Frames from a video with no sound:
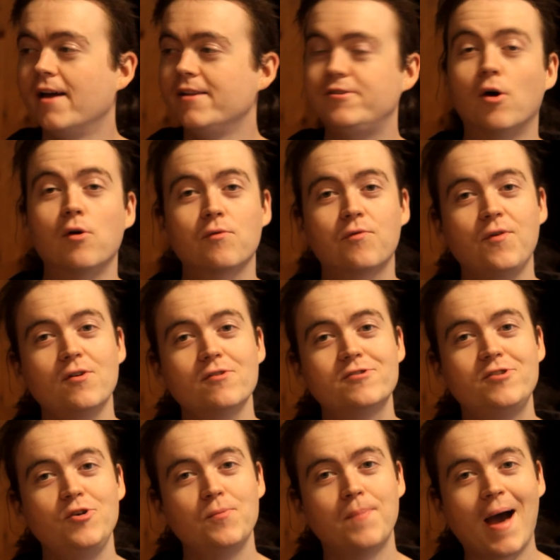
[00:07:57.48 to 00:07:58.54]
don't feel
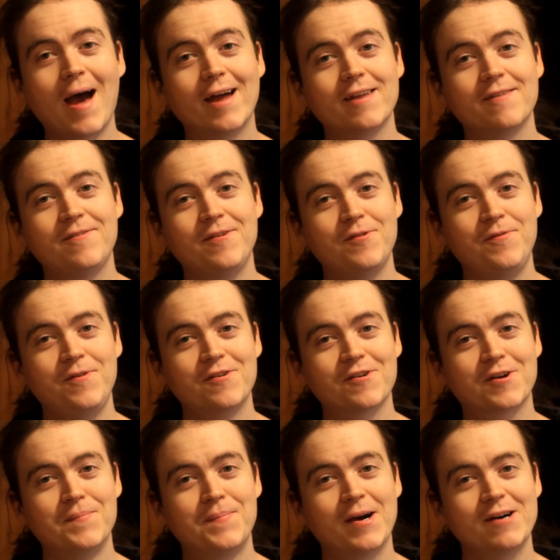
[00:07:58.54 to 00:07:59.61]
too bad if you feel
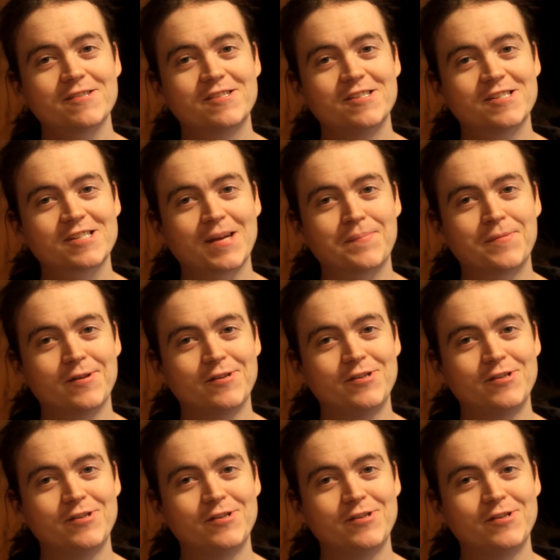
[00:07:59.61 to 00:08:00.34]
compelled to skip the